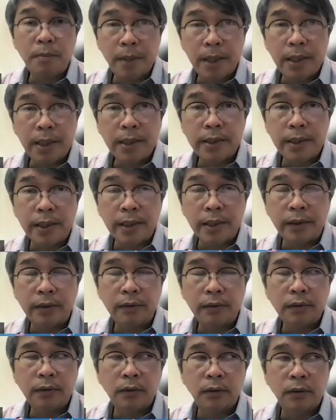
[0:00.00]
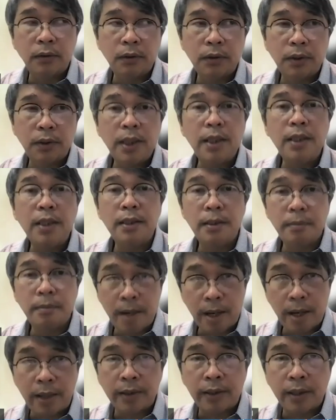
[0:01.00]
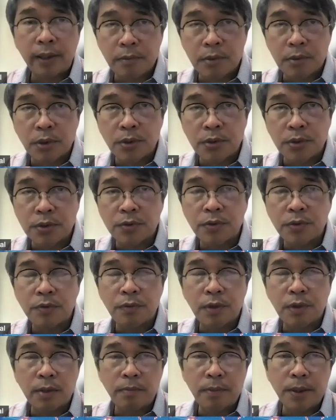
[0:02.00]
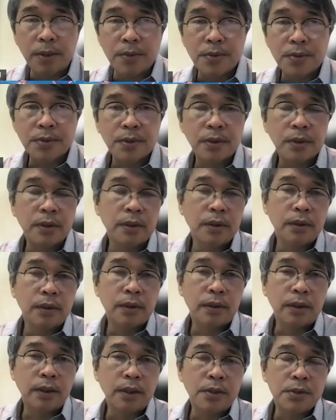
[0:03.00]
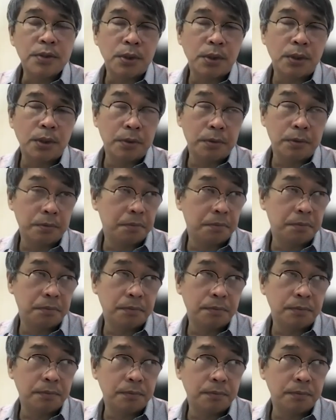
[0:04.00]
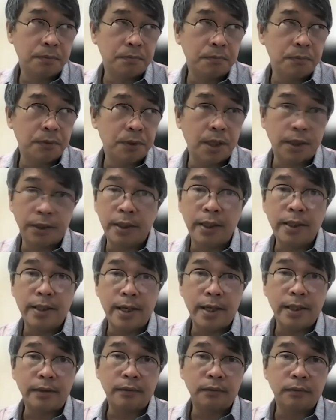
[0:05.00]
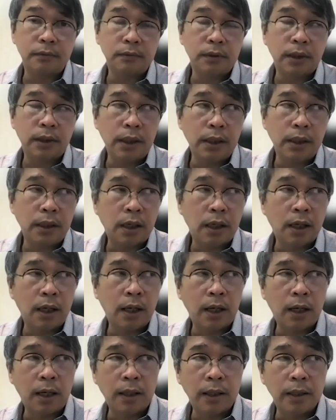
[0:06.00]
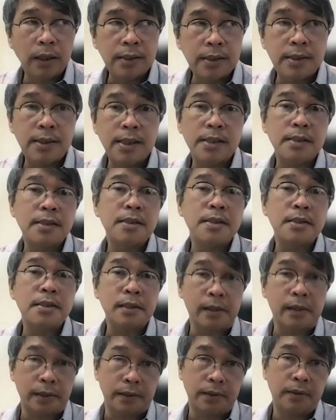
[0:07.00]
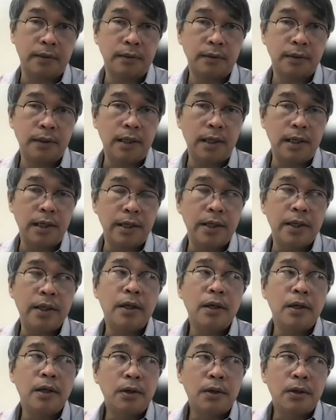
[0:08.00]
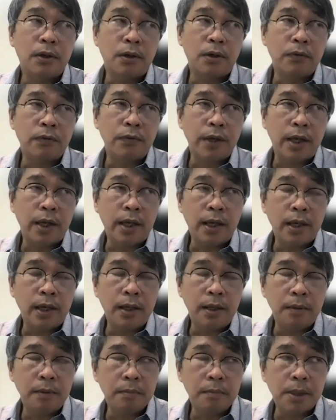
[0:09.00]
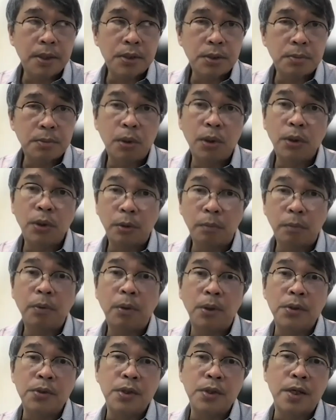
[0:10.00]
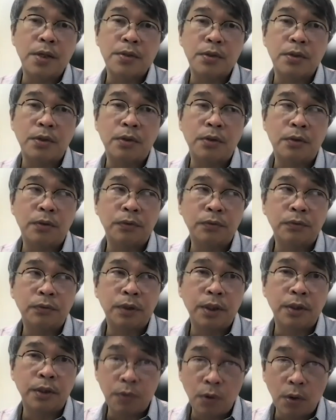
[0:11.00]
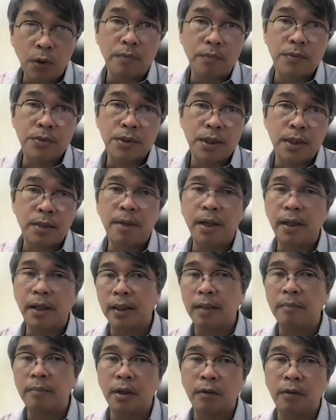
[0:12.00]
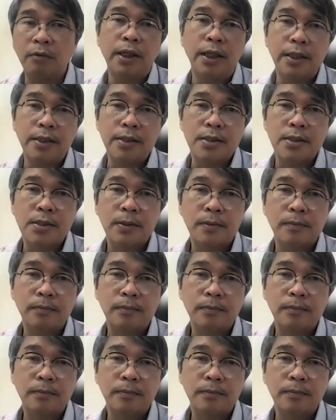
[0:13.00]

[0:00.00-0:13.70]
going to be implemented, no, in the maritime zones of the Philippines. Okay, so we're not done yet. Okay, it's just the start, really, of a much broader process of reforms in maritime governance.